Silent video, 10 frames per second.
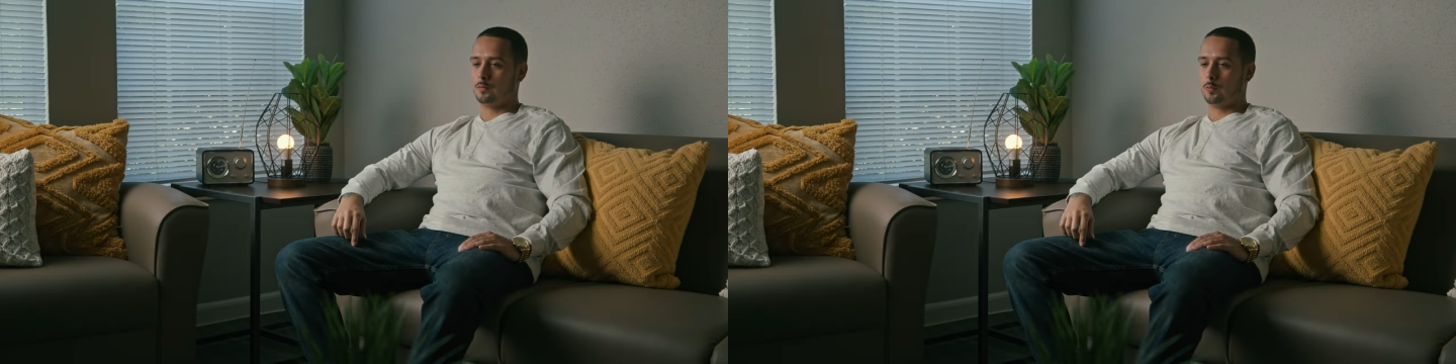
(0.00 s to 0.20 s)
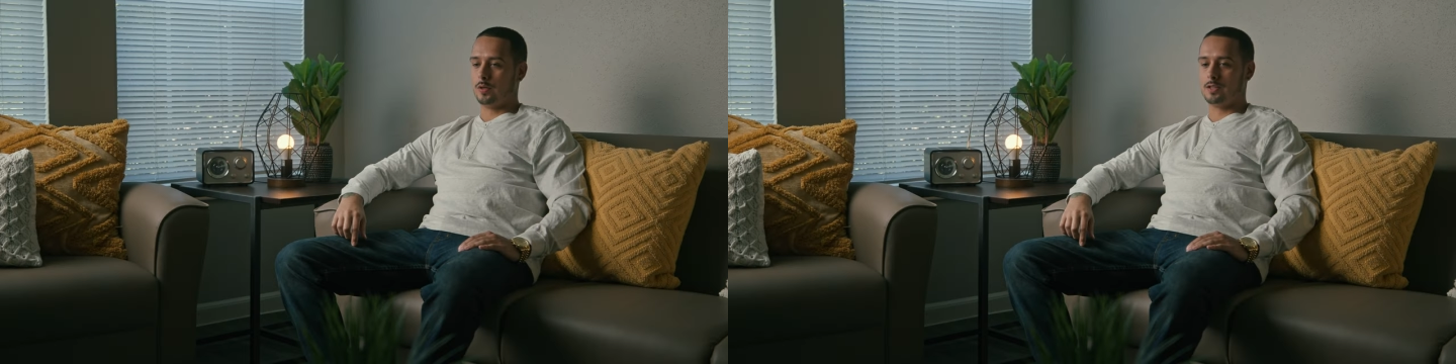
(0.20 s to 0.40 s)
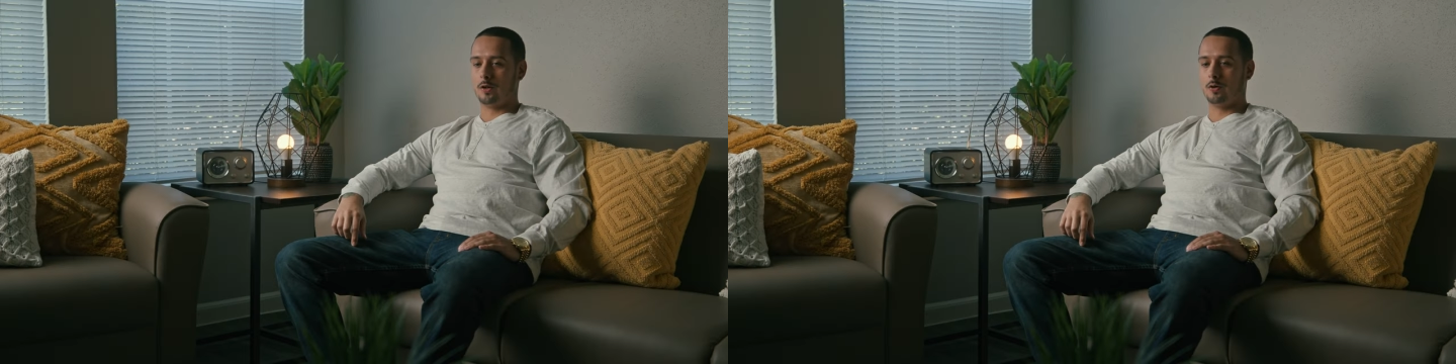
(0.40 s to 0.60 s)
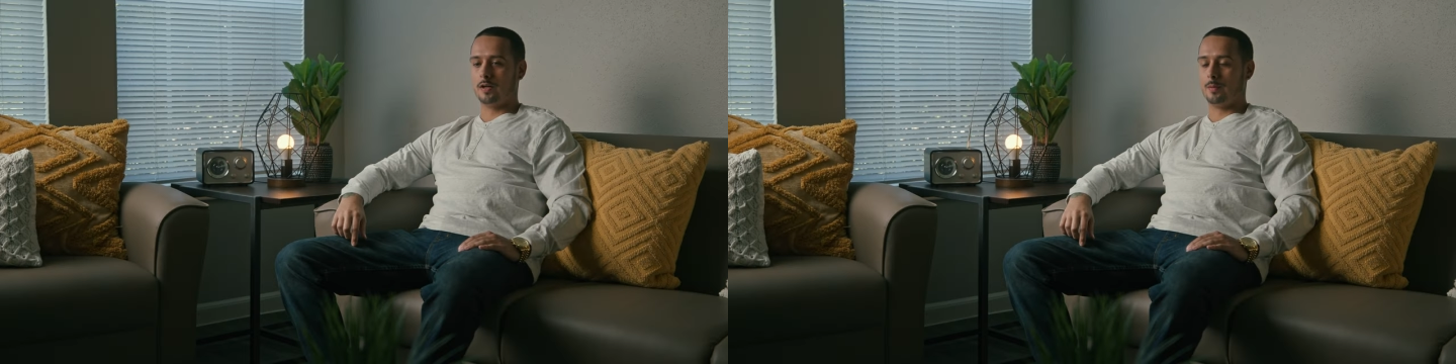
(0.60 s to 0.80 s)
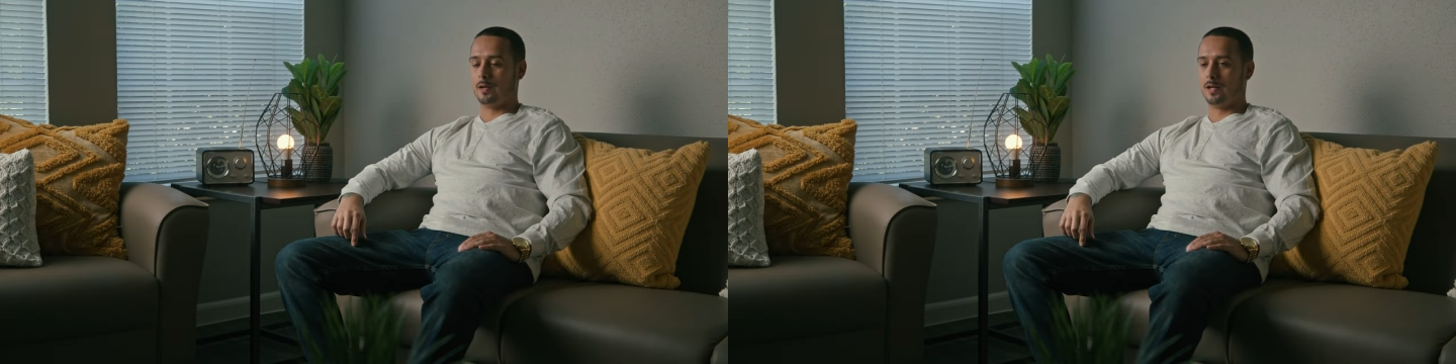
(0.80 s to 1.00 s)
When he called,
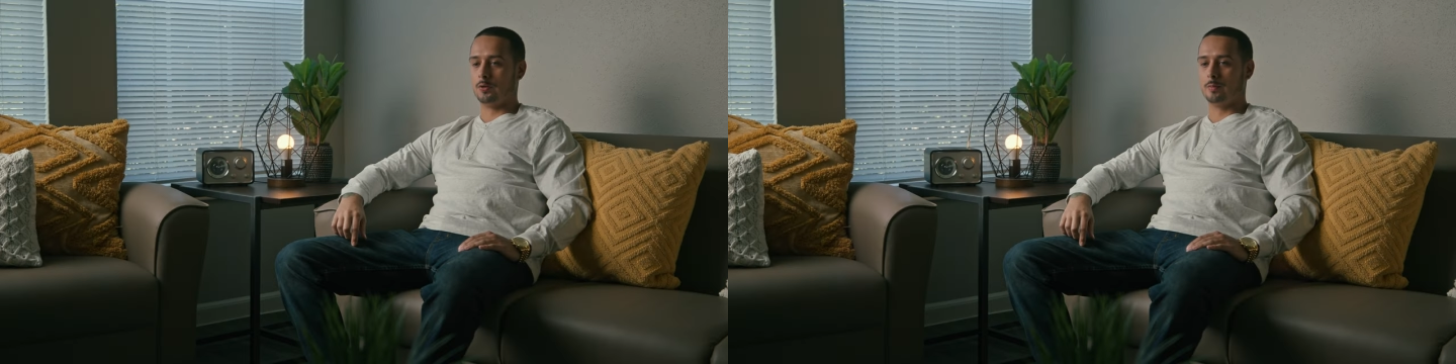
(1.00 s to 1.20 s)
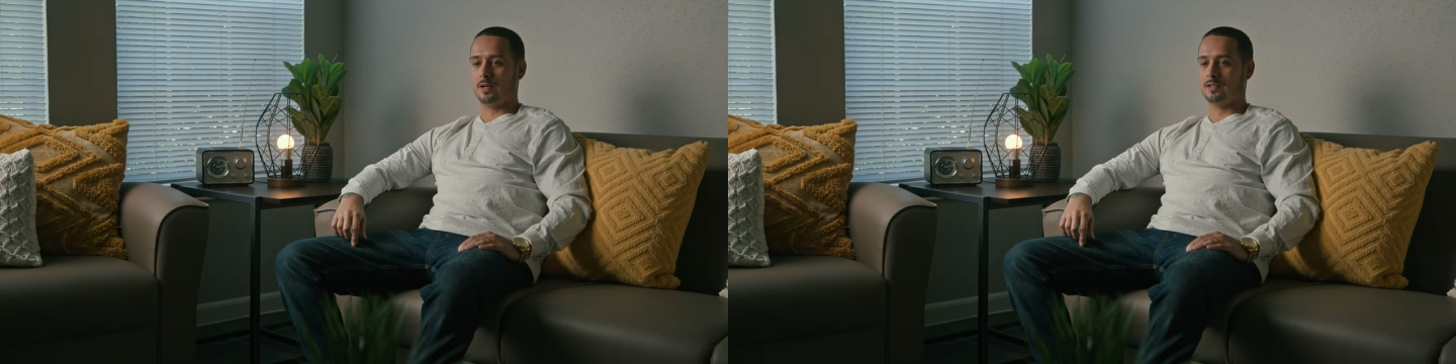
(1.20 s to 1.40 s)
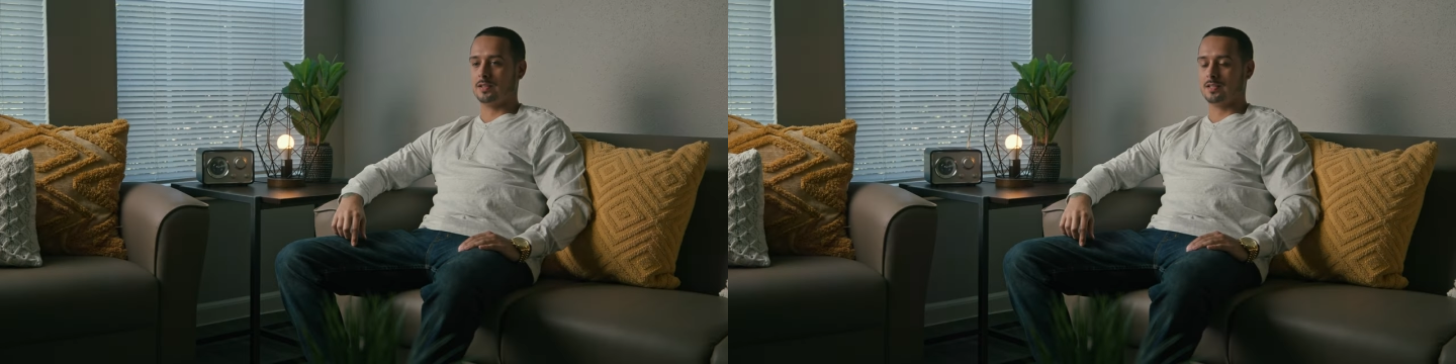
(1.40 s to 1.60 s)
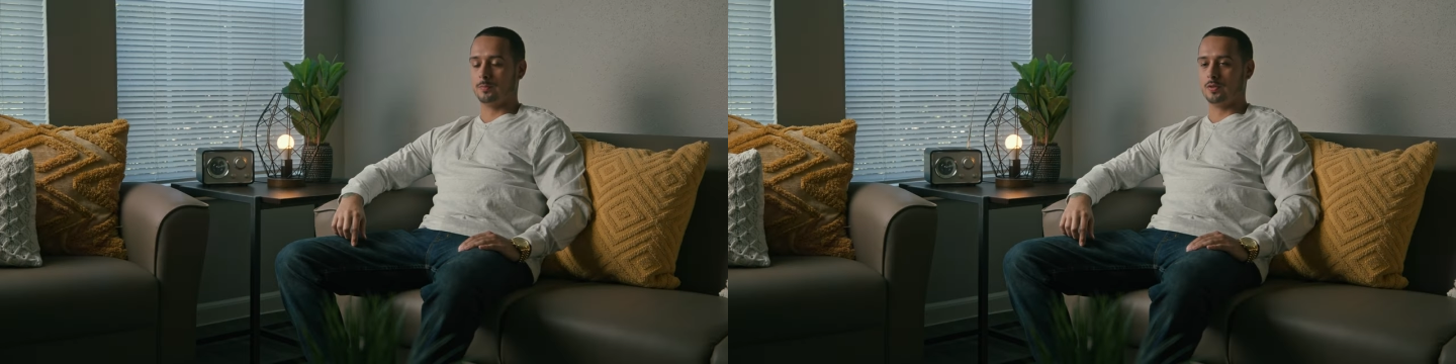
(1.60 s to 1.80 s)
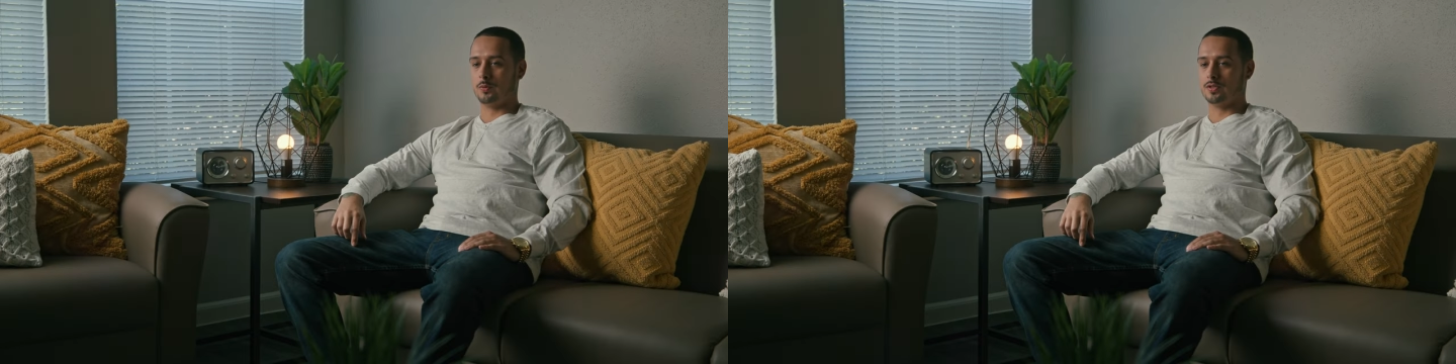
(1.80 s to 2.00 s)
I, I knew in my gut
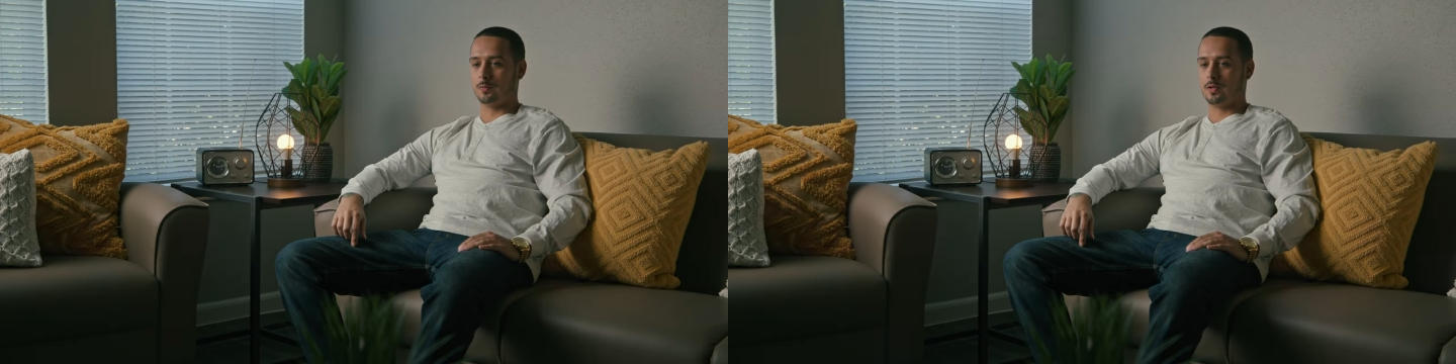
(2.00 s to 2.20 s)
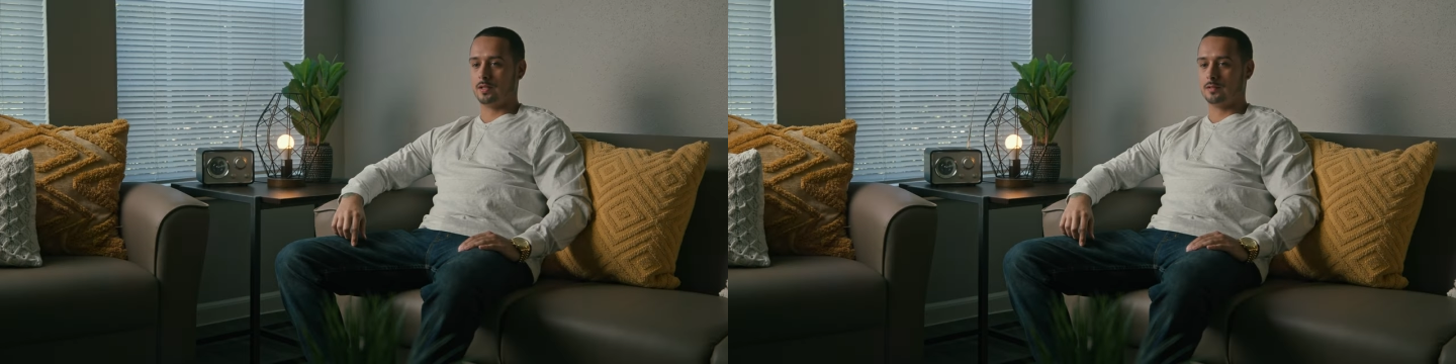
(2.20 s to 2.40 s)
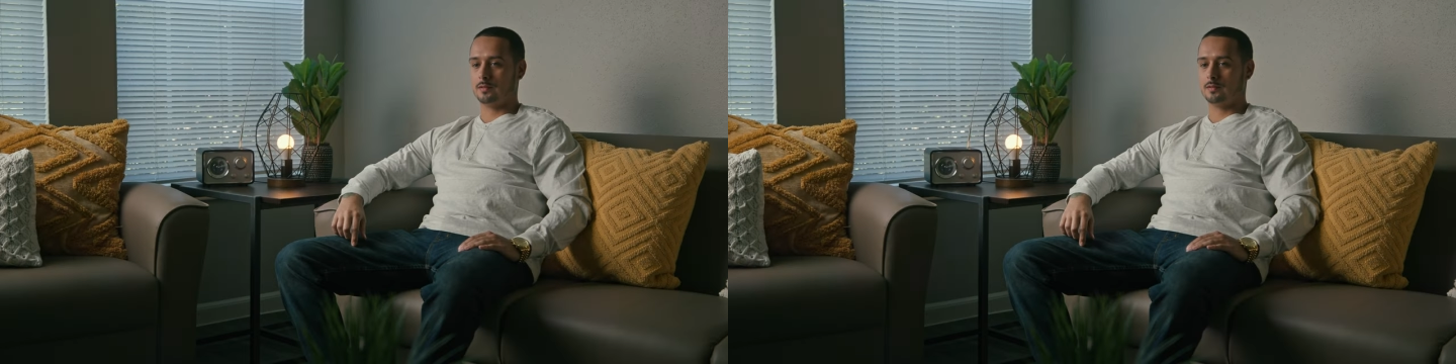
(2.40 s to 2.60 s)
something wasn't right.